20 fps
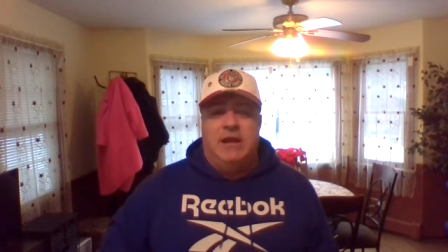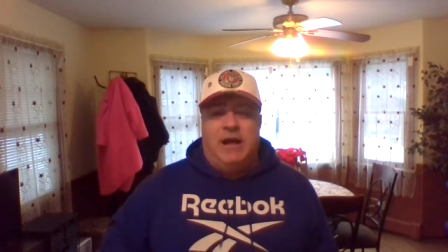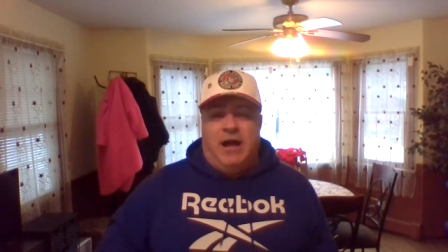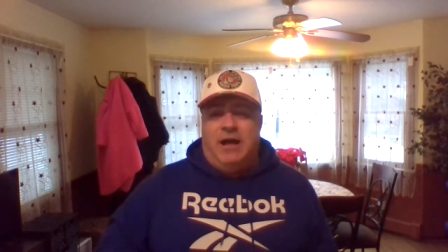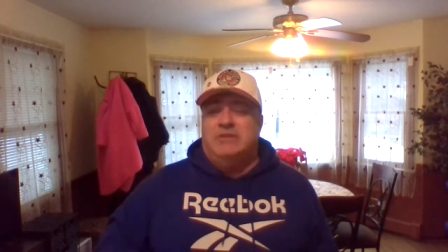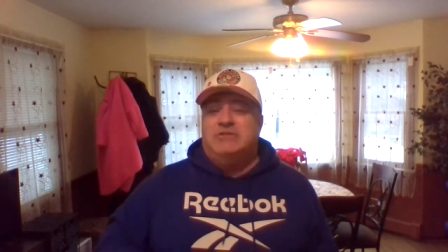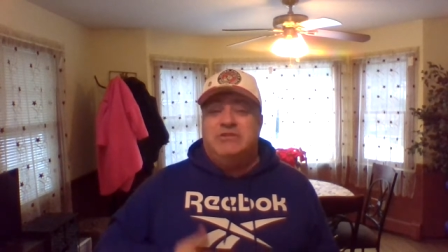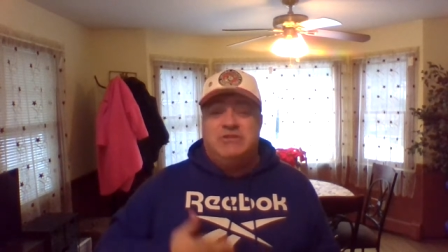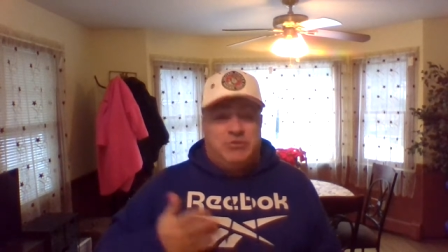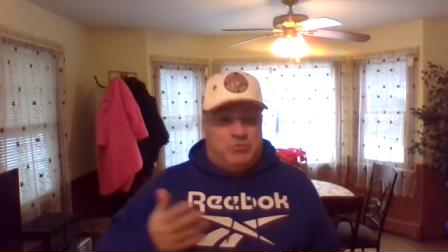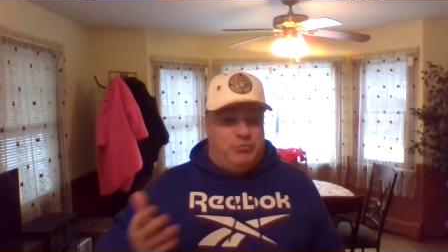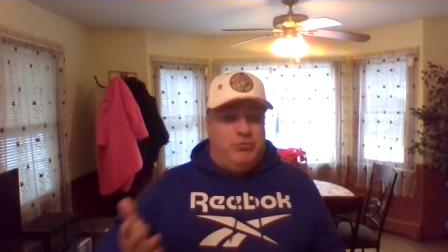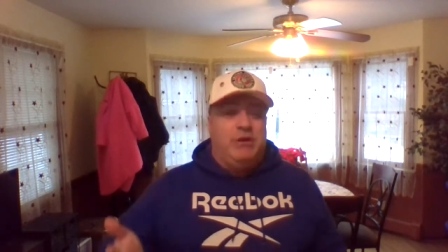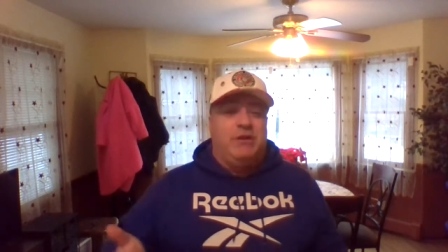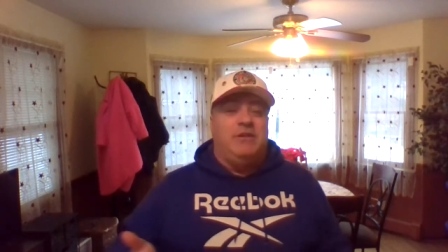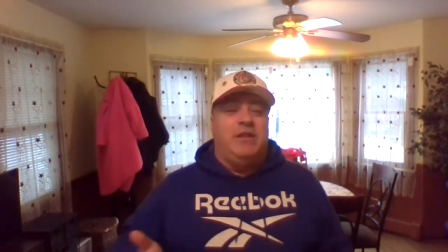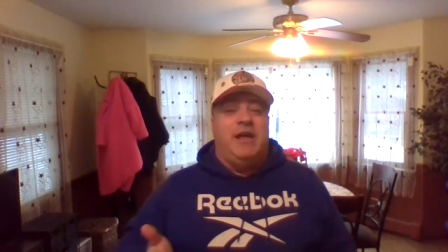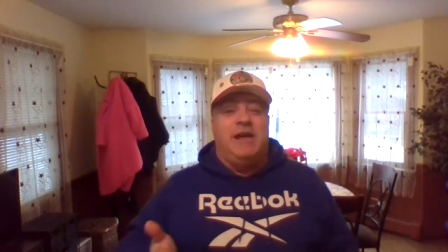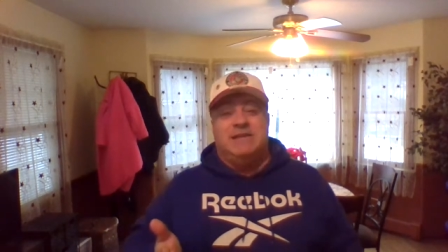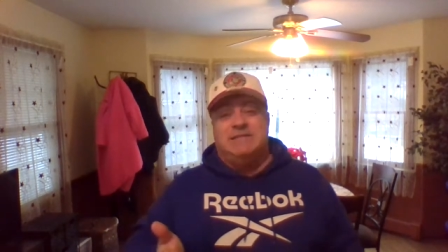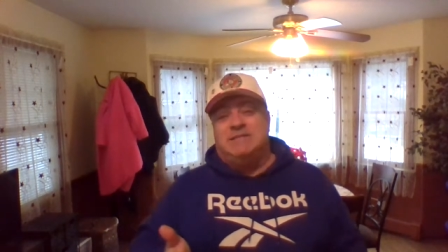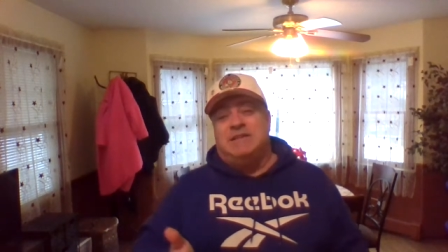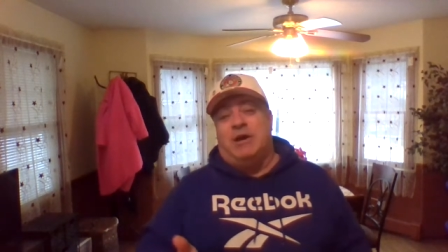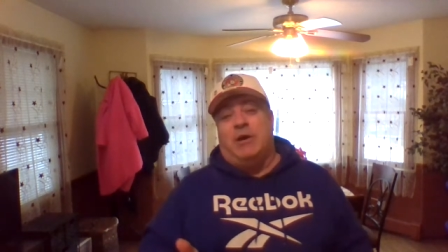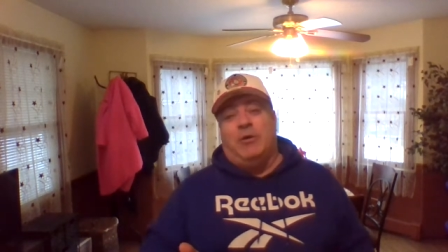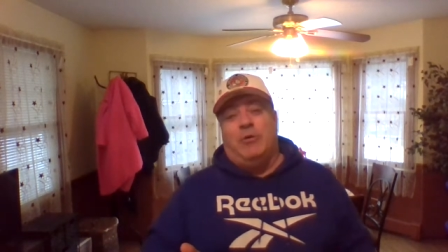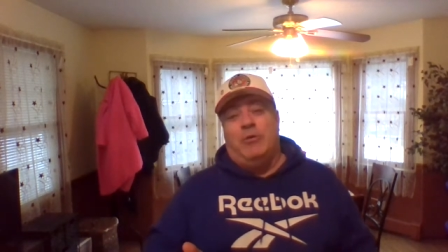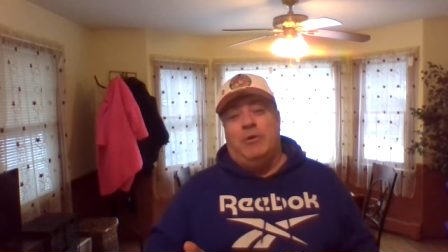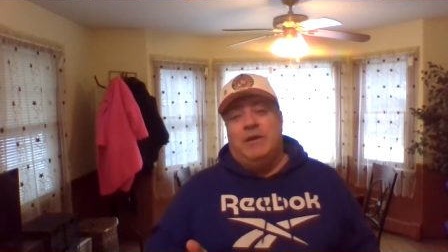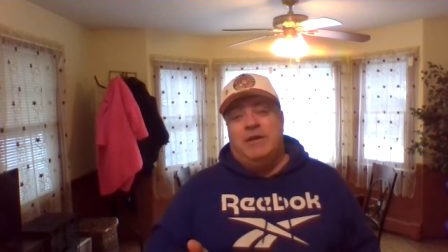Uh, just realize,
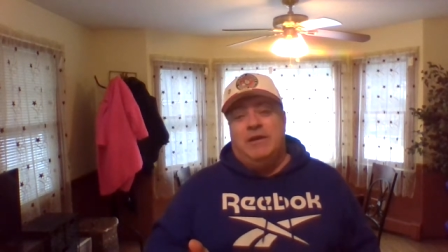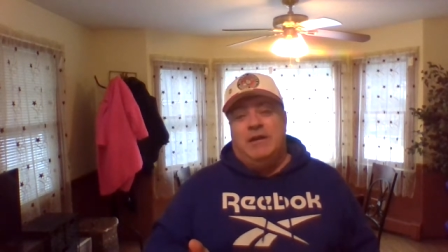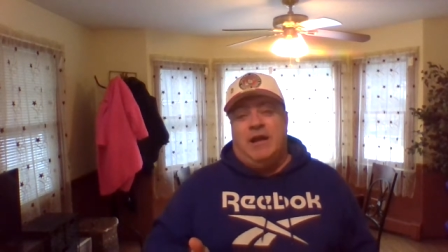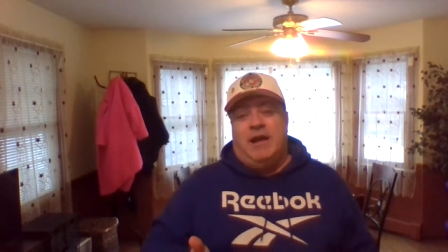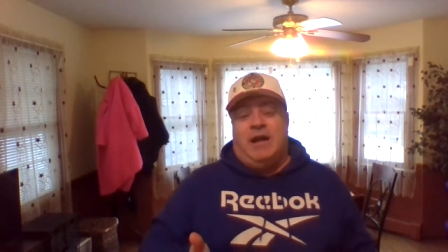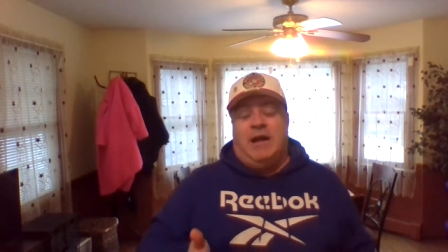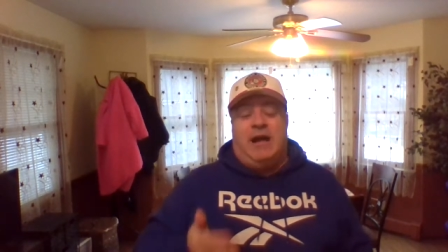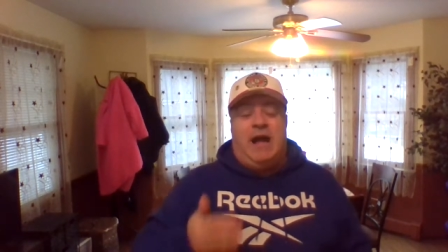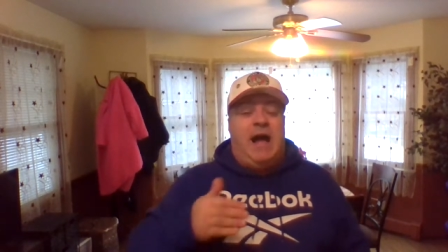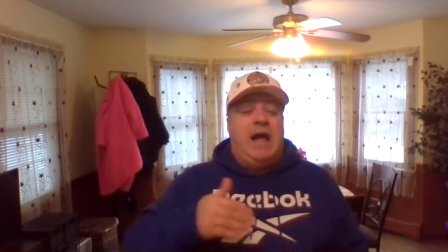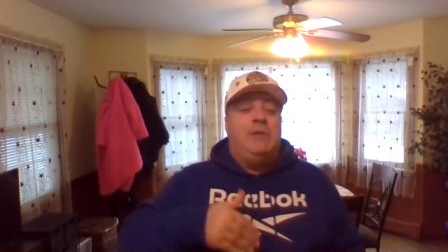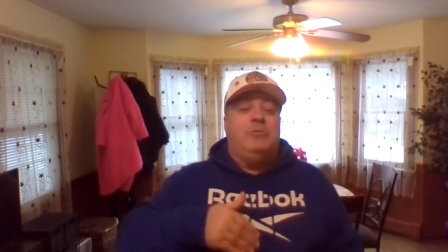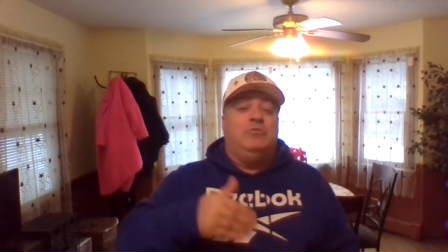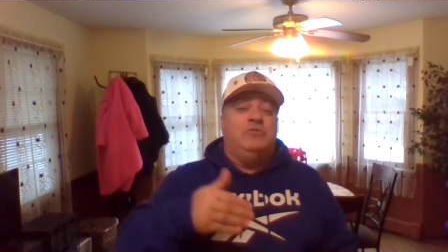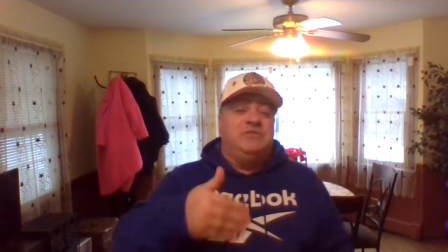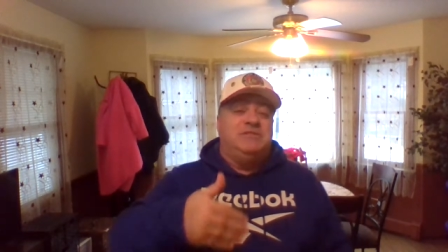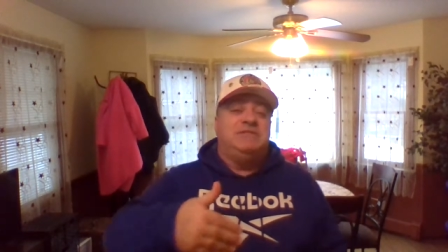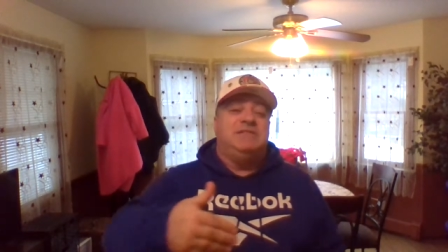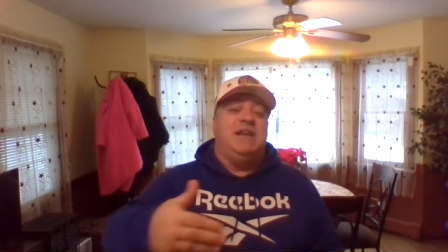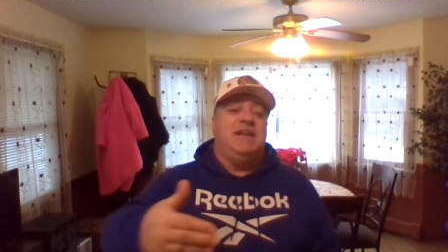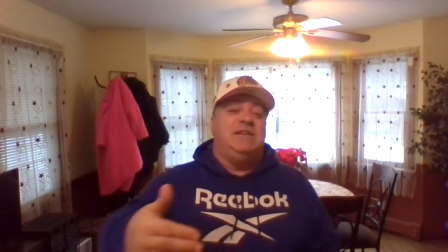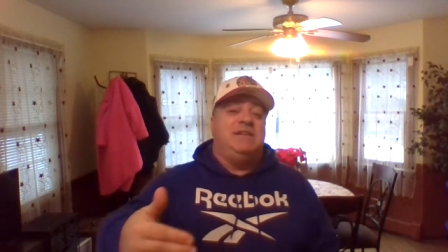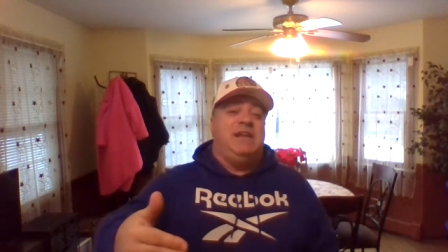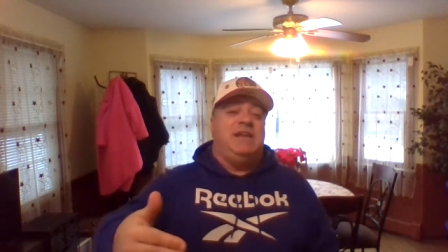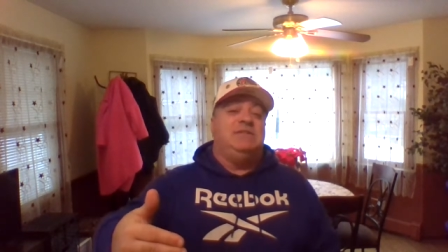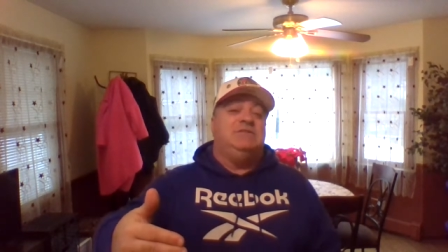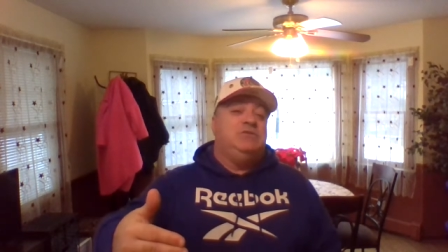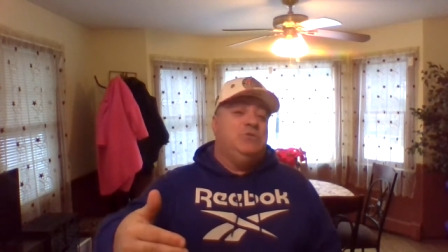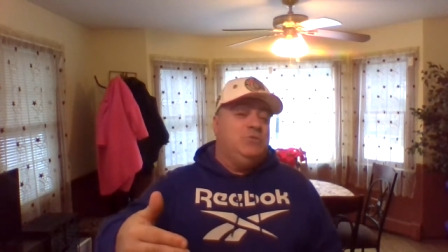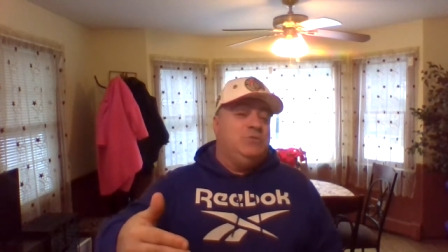though, uh, I will send
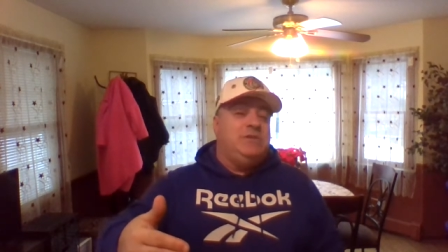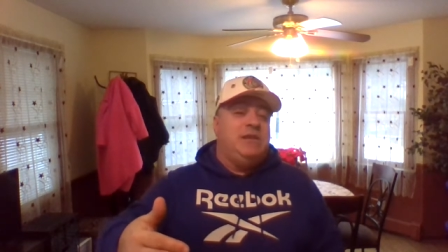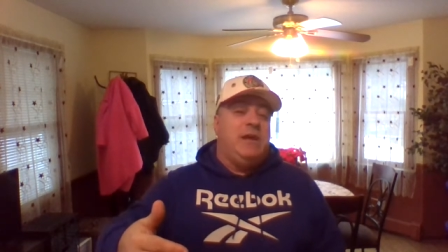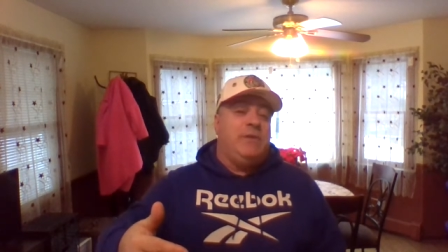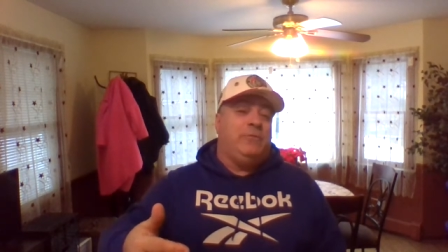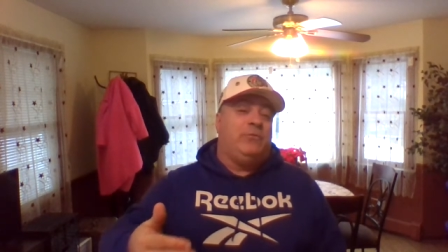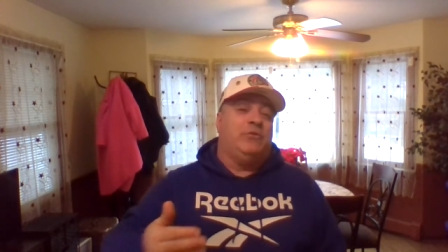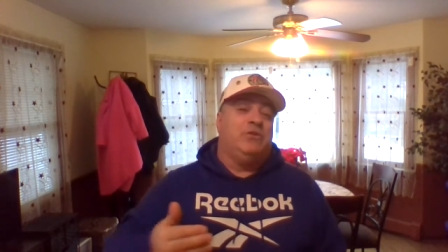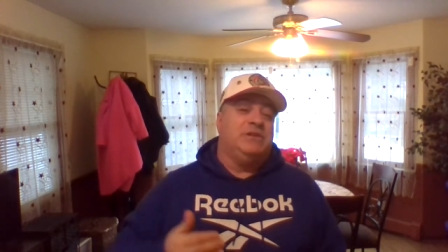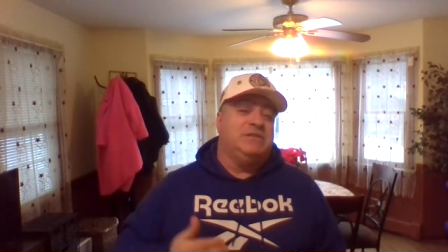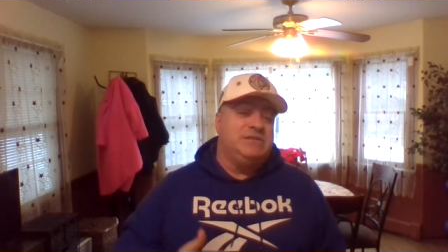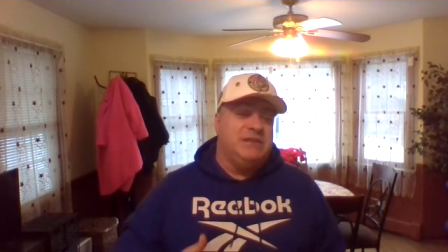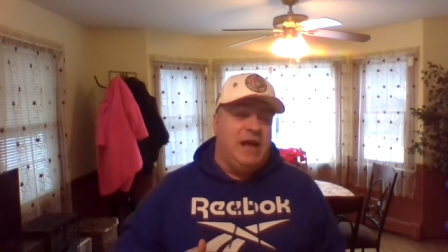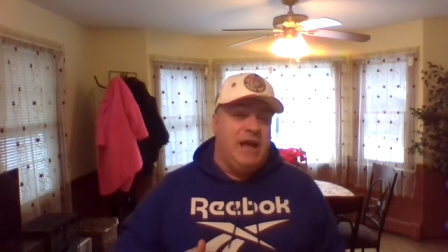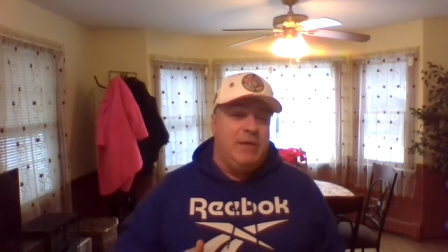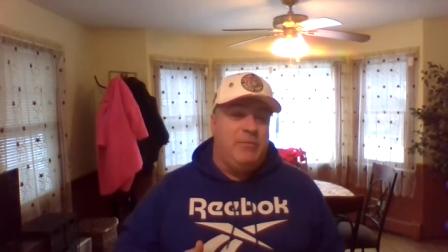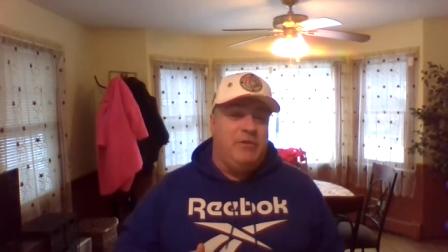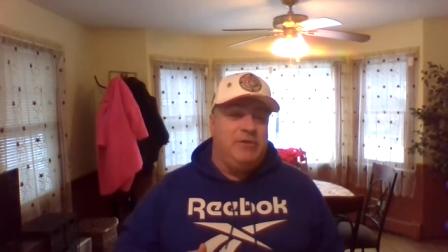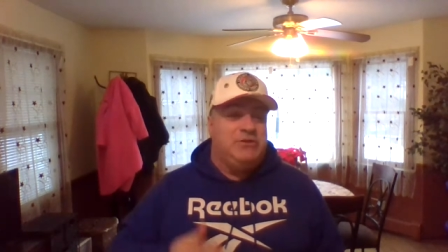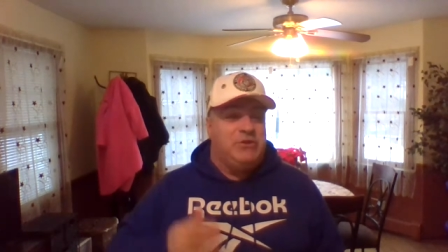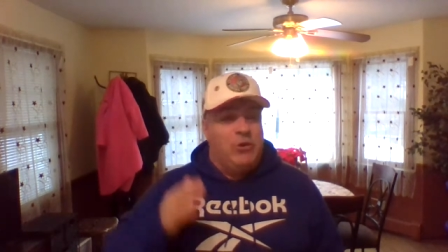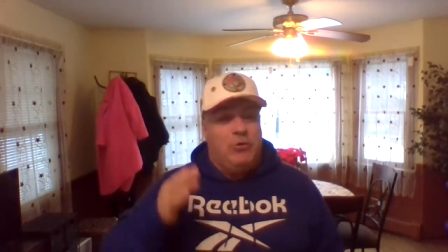a due date for an assignment.